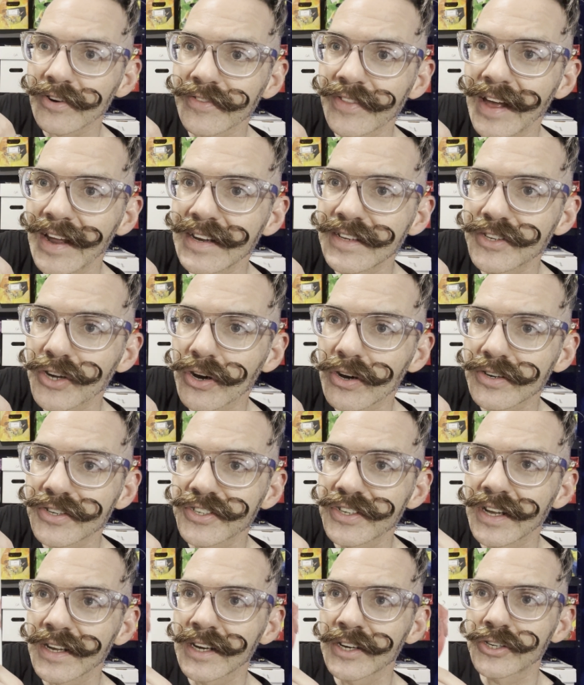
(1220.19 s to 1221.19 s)
That is her
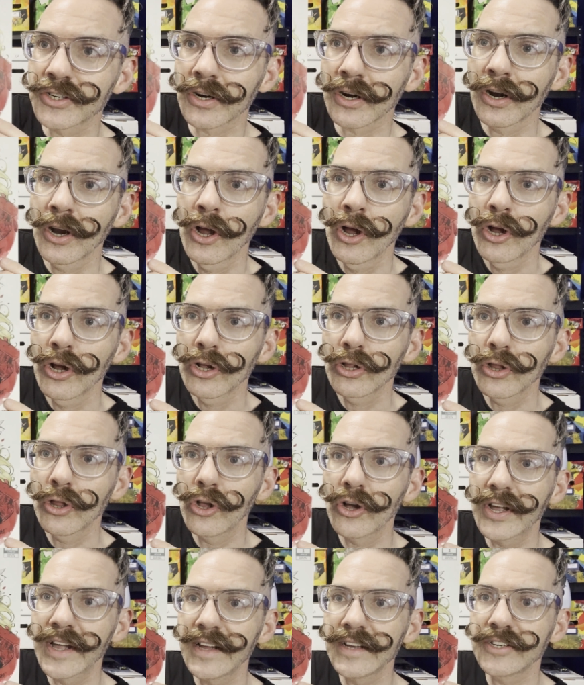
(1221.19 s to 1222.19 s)
signature.
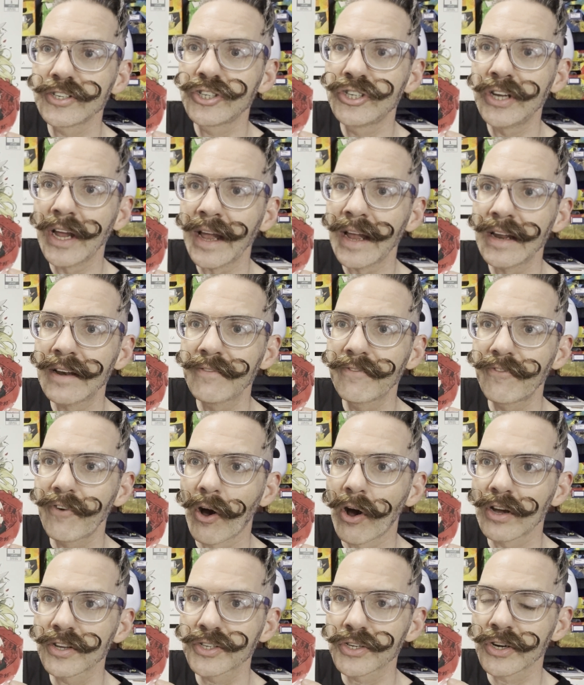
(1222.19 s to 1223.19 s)
Look at Jane
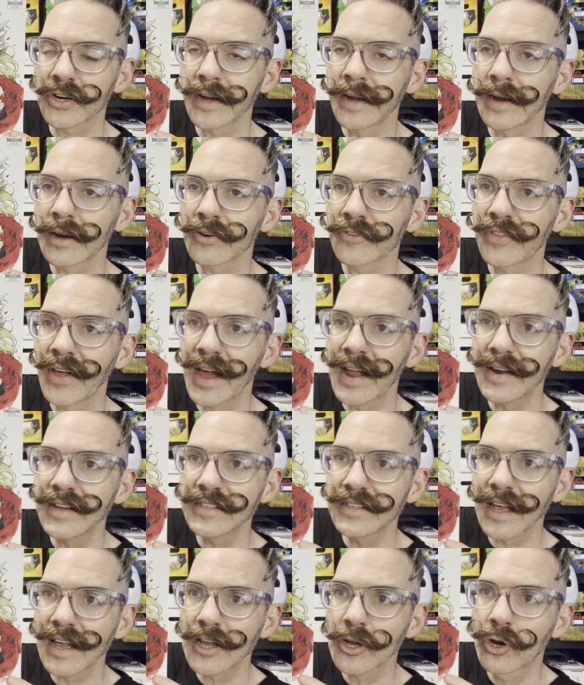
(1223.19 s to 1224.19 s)
Foster here. That
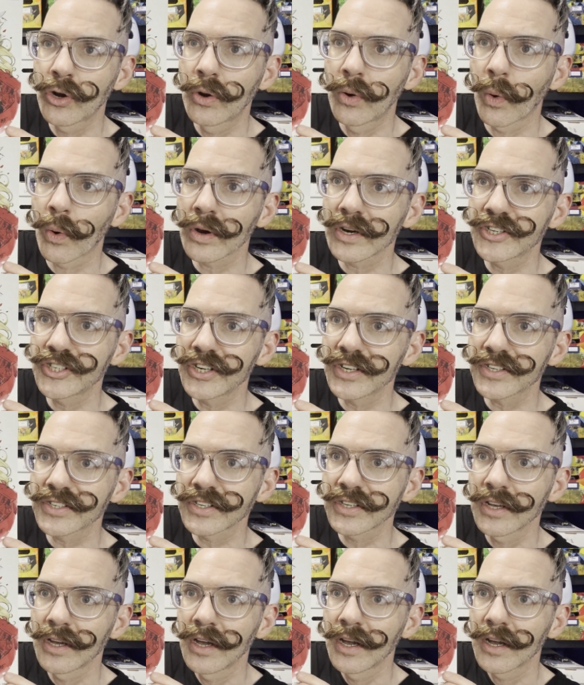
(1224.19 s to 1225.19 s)
is a
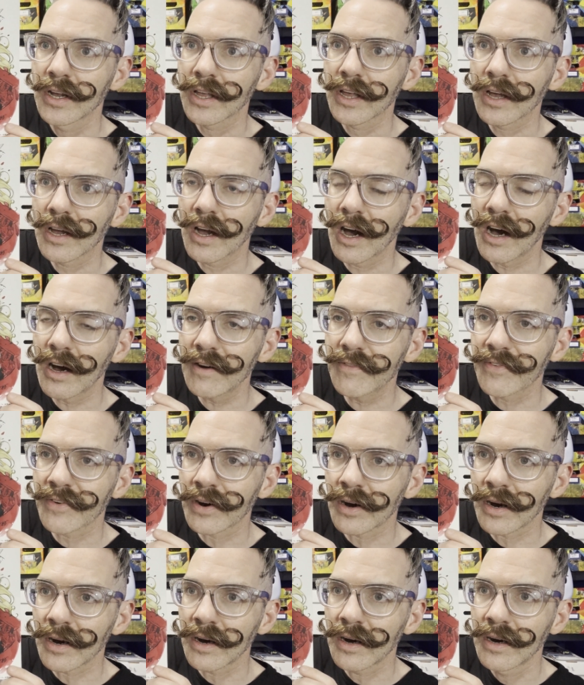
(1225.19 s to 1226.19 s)
gorgeous
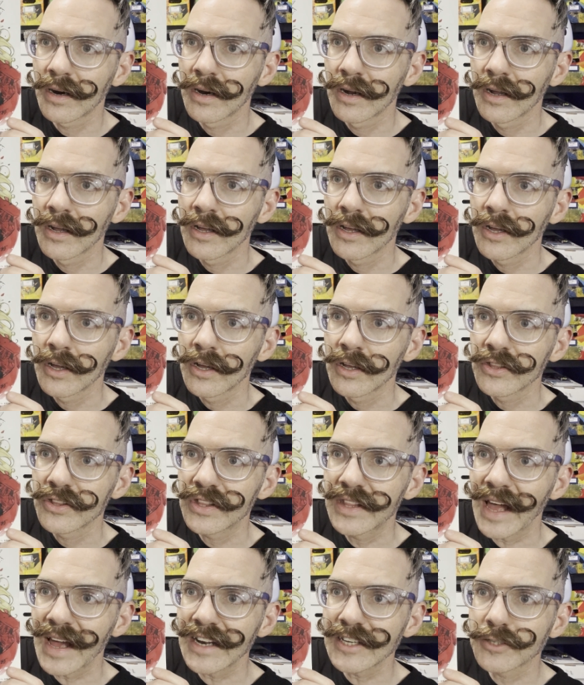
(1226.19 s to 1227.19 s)
cover.
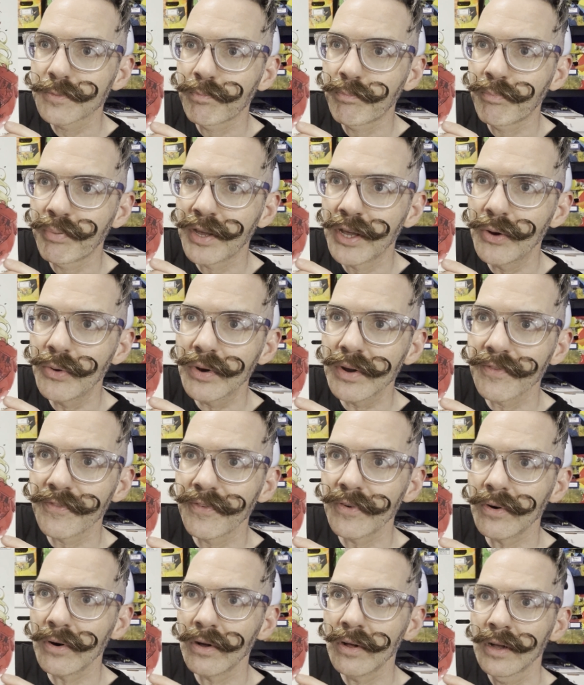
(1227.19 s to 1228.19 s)
That is
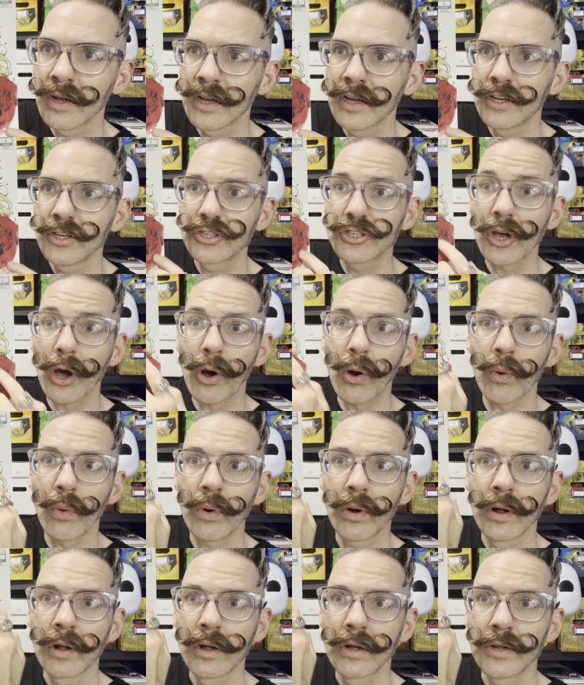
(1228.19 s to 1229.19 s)
beautiful. So,
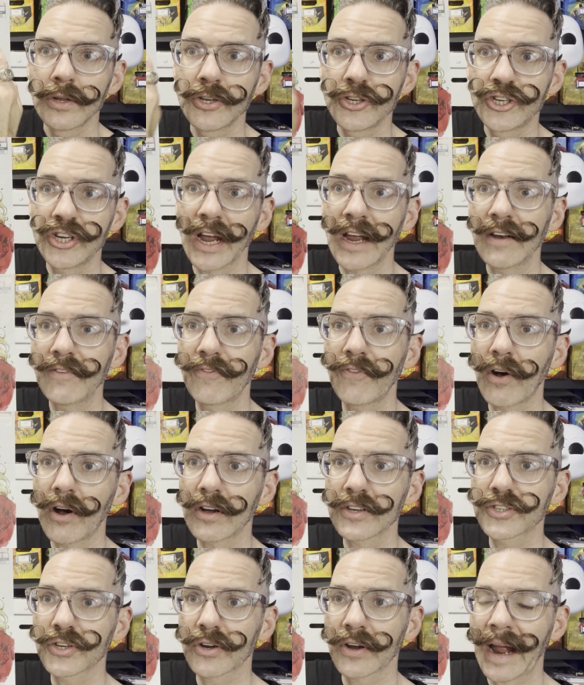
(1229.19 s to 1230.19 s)
Jane
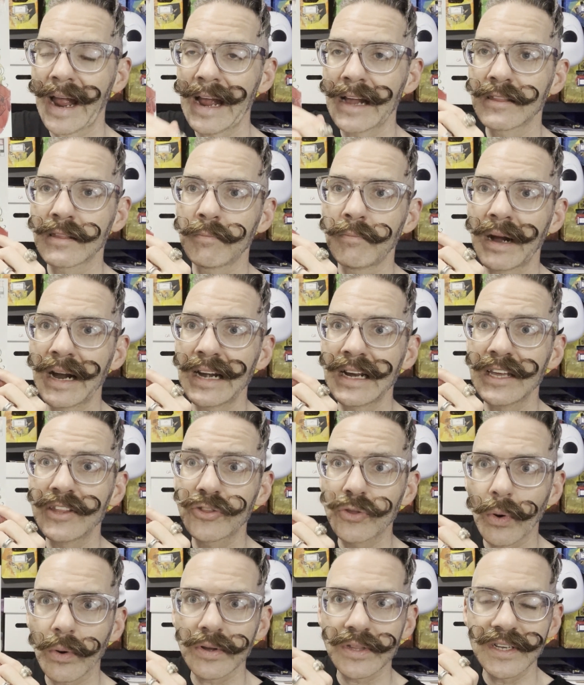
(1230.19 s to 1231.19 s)
Foster and the Mighty
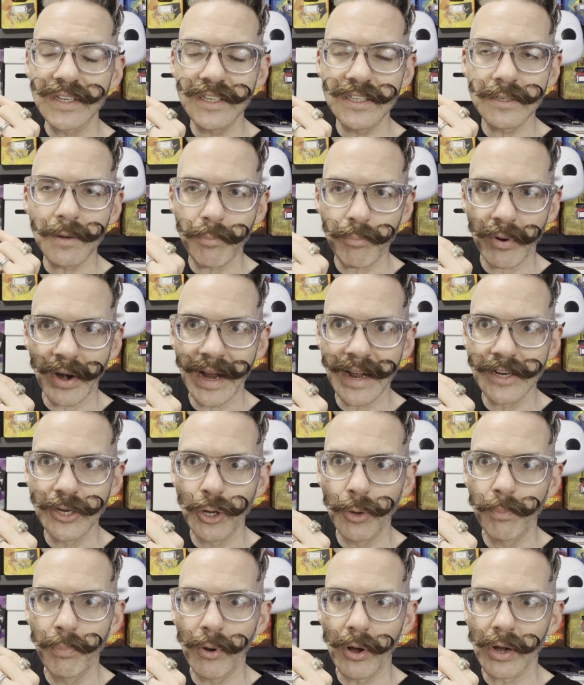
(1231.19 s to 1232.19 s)
Thor. This is a brand
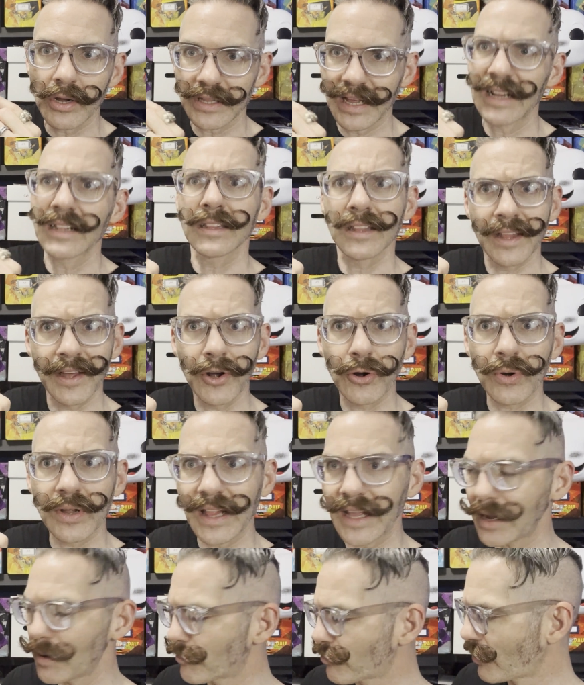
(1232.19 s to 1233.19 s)
new book, like
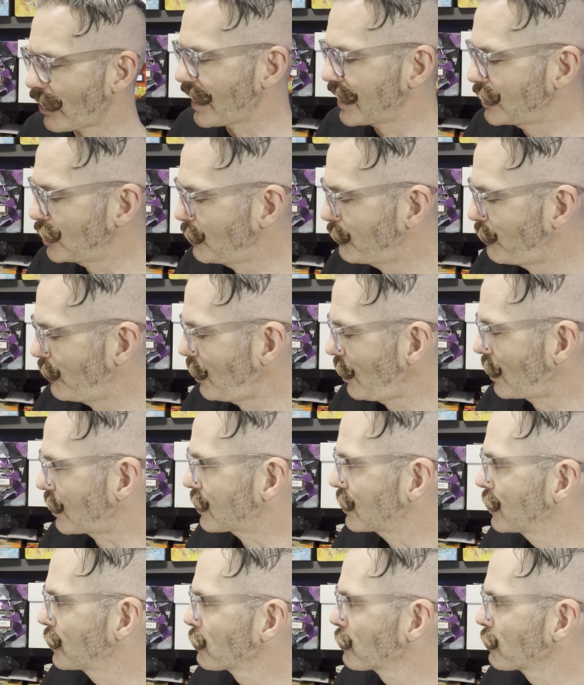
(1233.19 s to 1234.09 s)
literally a brand new book.